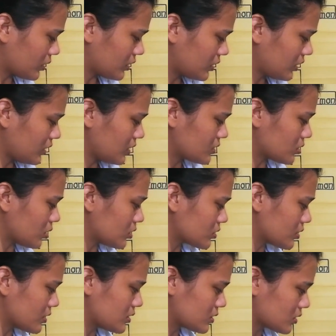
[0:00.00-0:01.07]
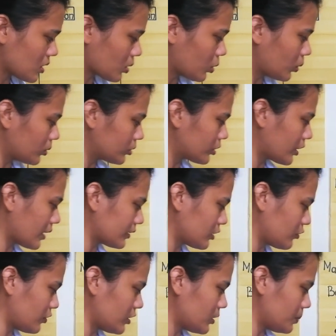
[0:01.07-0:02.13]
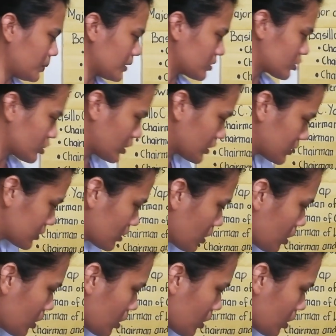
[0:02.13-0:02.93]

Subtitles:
he is also a stockholder at the Philippine Trust